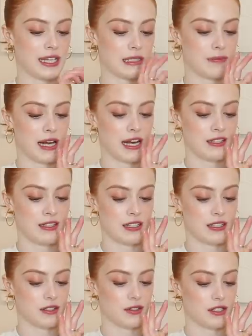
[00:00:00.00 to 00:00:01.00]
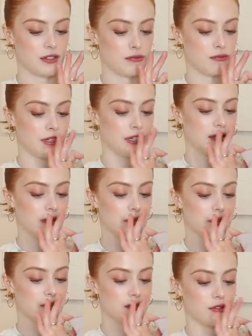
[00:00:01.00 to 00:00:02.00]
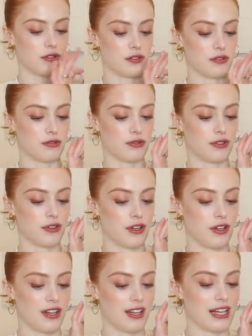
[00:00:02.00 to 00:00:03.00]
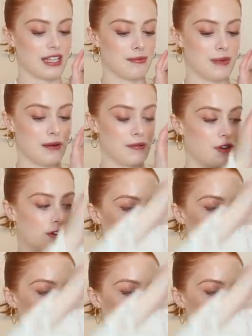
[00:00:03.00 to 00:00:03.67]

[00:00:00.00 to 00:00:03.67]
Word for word: waistband. It's got this real sort of Isabel